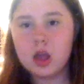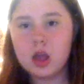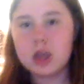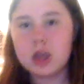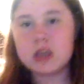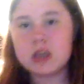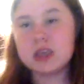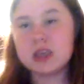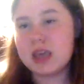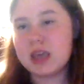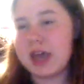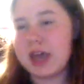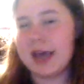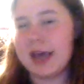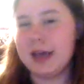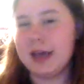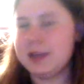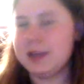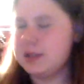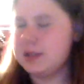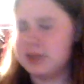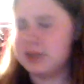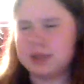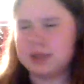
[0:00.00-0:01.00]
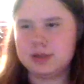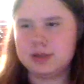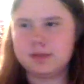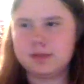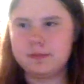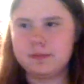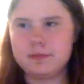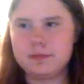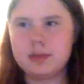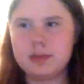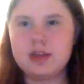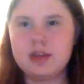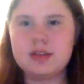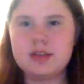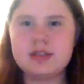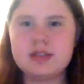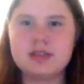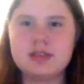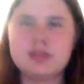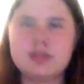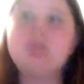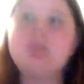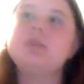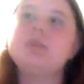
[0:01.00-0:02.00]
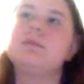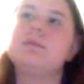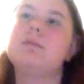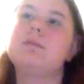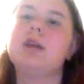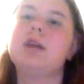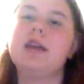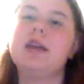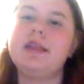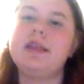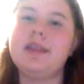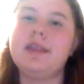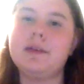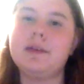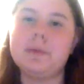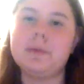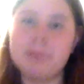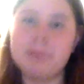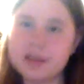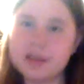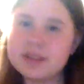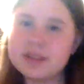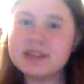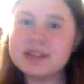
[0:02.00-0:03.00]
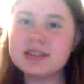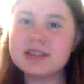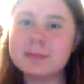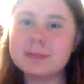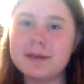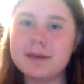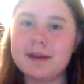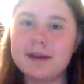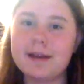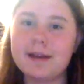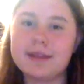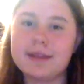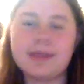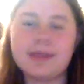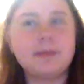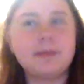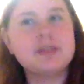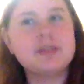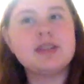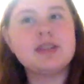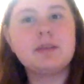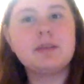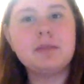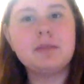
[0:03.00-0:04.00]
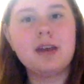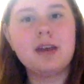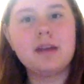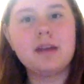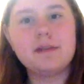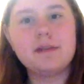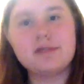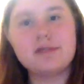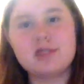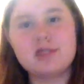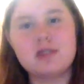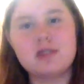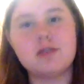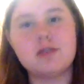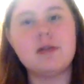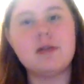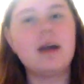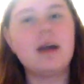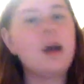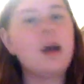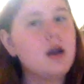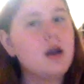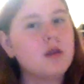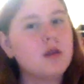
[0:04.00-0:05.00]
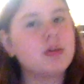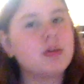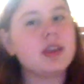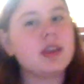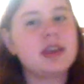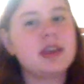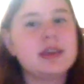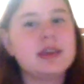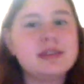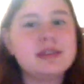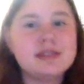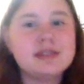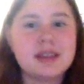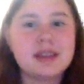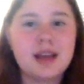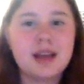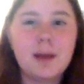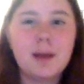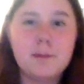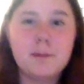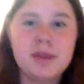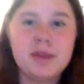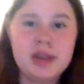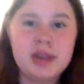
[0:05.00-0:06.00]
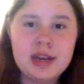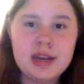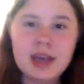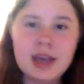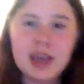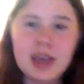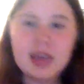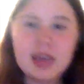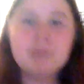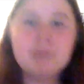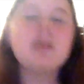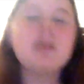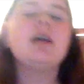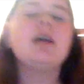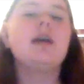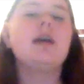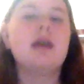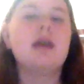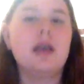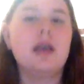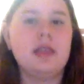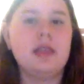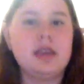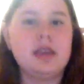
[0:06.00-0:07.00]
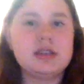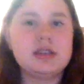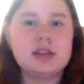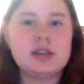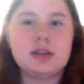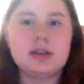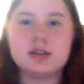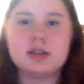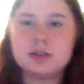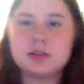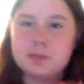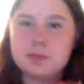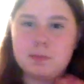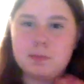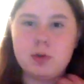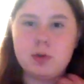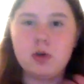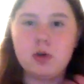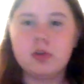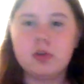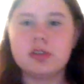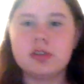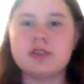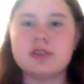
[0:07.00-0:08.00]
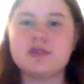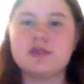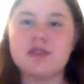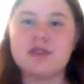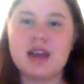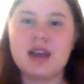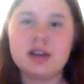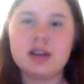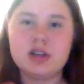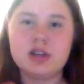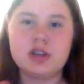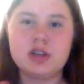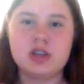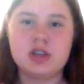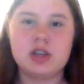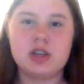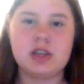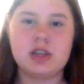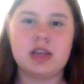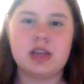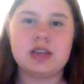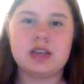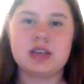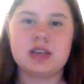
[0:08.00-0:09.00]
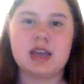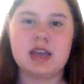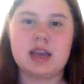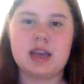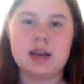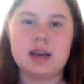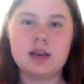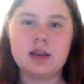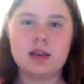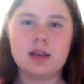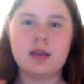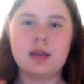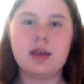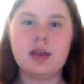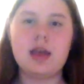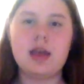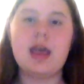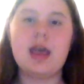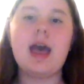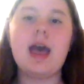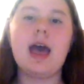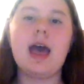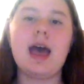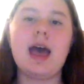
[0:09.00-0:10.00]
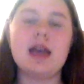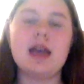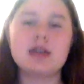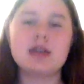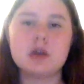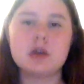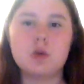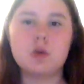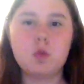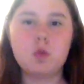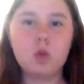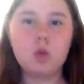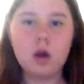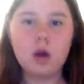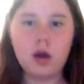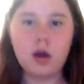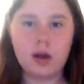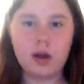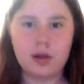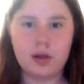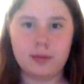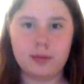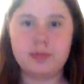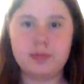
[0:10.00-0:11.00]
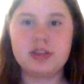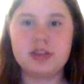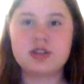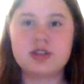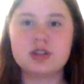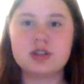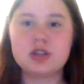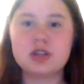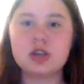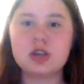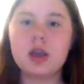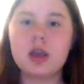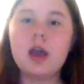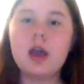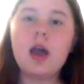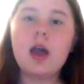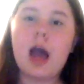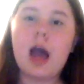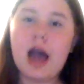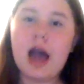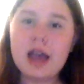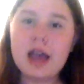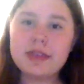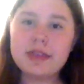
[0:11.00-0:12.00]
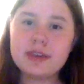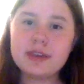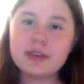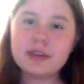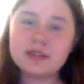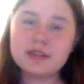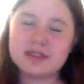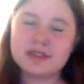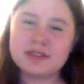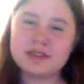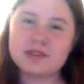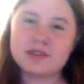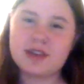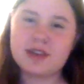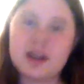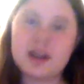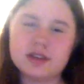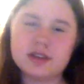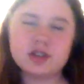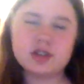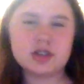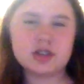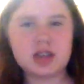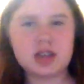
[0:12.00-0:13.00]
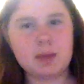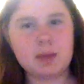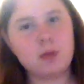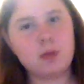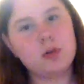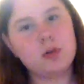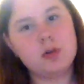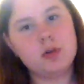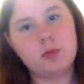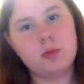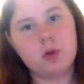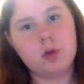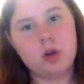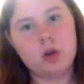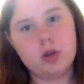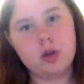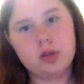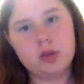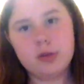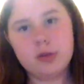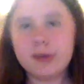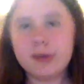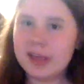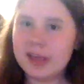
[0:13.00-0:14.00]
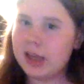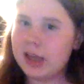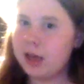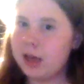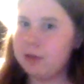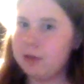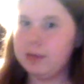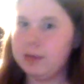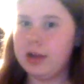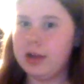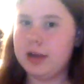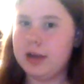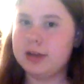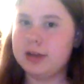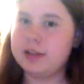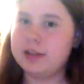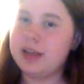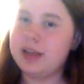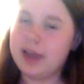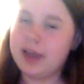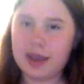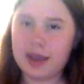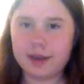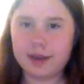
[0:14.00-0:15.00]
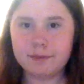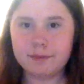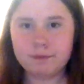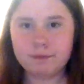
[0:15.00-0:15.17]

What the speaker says: yeah, it's because when they were building the park, they were dumb enough to release the company name, and they didn't pull the strategy they did at World, which I think the strategy they pulled at World when they